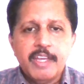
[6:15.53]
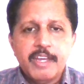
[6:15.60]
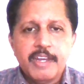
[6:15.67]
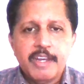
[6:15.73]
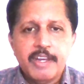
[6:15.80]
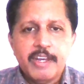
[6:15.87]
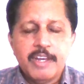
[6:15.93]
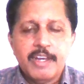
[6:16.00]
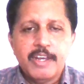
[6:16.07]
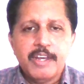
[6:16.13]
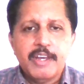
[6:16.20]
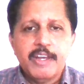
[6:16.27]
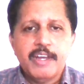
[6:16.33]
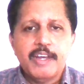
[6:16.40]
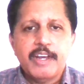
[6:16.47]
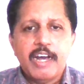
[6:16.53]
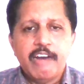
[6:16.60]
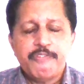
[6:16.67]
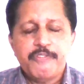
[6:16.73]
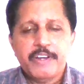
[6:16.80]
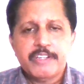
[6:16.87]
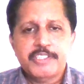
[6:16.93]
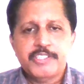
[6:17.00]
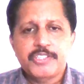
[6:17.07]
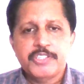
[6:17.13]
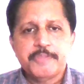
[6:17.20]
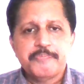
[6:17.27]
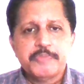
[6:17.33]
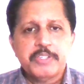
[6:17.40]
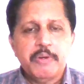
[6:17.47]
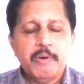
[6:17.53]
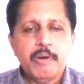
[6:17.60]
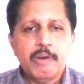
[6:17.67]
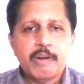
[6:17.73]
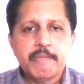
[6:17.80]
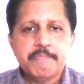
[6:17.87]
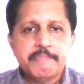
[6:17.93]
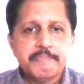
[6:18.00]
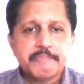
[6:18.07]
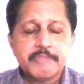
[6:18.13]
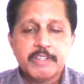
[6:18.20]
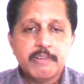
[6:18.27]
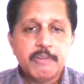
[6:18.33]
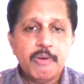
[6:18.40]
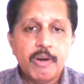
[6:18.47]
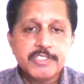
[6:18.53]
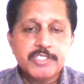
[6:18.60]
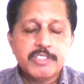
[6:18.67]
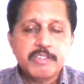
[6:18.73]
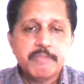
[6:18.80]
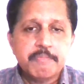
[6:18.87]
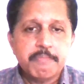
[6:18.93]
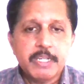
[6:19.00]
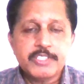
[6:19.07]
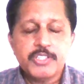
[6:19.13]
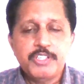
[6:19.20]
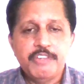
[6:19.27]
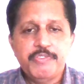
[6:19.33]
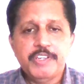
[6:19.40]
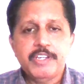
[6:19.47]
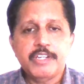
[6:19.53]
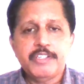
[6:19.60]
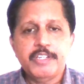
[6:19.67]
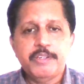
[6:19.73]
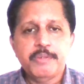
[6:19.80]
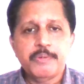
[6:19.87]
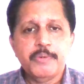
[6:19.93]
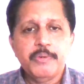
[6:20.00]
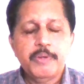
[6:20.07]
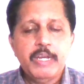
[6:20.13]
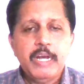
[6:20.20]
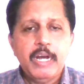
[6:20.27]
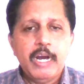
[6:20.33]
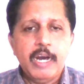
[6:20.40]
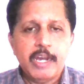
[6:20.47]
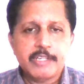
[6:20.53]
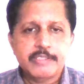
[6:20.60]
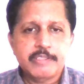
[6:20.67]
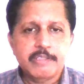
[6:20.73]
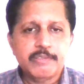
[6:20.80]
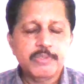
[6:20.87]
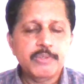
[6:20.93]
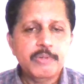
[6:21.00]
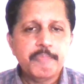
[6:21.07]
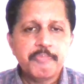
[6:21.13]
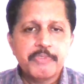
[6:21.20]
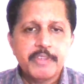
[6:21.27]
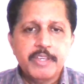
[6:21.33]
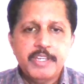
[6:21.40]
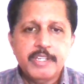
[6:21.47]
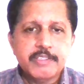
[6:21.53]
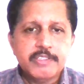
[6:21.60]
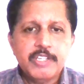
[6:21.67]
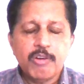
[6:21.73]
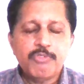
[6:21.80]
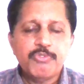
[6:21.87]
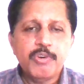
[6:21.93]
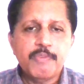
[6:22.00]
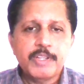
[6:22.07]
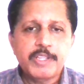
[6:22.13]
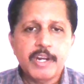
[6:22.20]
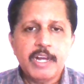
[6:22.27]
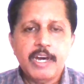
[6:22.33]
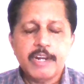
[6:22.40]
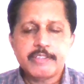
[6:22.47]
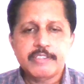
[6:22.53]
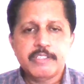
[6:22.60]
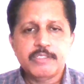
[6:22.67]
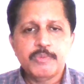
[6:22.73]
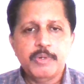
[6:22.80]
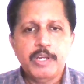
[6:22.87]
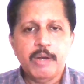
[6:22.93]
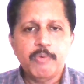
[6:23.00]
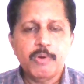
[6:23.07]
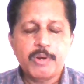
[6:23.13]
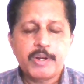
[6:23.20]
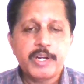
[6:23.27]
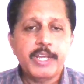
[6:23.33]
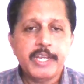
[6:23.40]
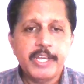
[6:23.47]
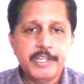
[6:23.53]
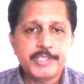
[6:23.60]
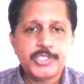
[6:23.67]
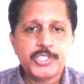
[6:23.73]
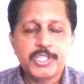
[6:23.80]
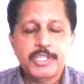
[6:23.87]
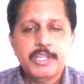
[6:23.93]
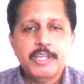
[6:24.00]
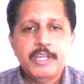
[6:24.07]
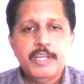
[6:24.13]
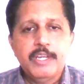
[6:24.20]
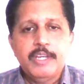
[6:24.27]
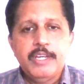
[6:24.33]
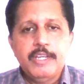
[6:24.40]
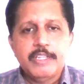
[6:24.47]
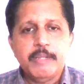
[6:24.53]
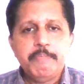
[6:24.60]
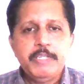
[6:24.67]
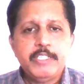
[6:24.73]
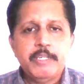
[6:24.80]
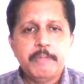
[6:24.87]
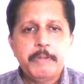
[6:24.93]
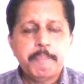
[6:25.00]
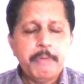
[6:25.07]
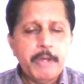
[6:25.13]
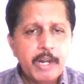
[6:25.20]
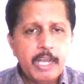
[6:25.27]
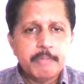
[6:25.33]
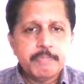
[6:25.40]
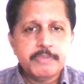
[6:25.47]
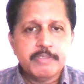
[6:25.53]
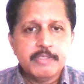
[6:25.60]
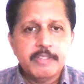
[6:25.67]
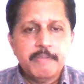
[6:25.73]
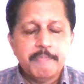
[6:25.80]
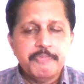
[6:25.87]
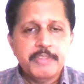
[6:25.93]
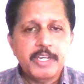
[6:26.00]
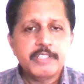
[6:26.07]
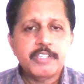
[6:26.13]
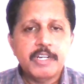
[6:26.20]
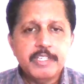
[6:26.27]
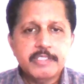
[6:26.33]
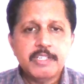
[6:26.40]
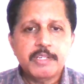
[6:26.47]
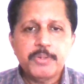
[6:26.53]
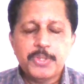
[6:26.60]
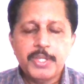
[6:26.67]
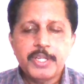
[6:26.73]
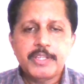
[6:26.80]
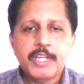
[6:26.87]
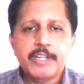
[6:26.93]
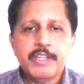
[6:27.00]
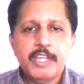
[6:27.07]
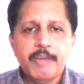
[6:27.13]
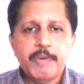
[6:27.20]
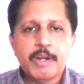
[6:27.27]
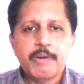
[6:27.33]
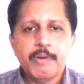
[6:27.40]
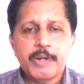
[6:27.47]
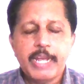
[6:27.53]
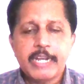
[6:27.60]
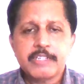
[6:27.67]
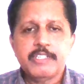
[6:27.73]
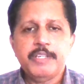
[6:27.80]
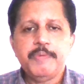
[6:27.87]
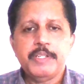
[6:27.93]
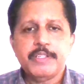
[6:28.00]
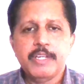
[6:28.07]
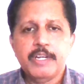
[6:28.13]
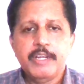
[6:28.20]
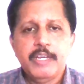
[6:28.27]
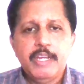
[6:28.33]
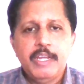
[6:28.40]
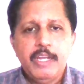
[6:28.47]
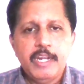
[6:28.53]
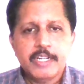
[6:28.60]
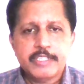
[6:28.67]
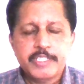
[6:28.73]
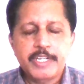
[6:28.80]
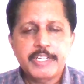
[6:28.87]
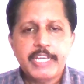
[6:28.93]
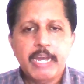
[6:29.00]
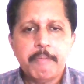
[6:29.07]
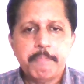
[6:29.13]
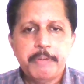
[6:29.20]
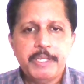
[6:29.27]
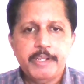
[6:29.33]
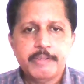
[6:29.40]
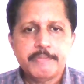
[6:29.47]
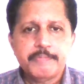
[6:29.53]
affect or cause much difficulty to RSS. So it is doubtful whether RSS would have voted against the BJP. Perhaps there is a reason to think that they were not active in the election campaign,